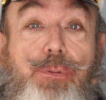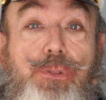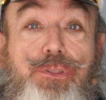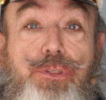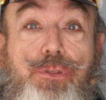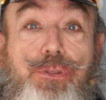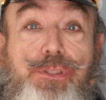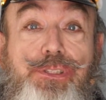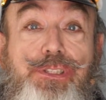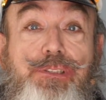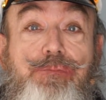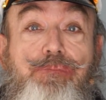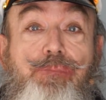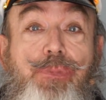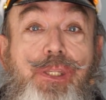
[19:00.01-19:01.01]
trolls.
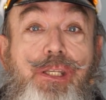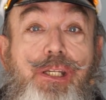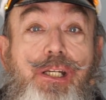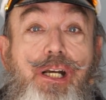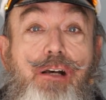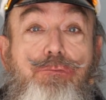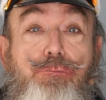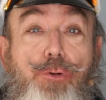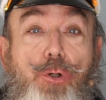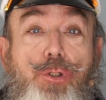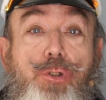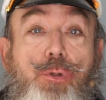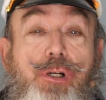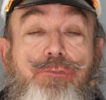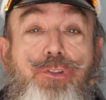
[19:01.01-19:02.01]
A
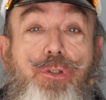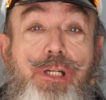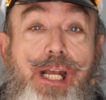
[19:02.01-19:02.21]
photo of your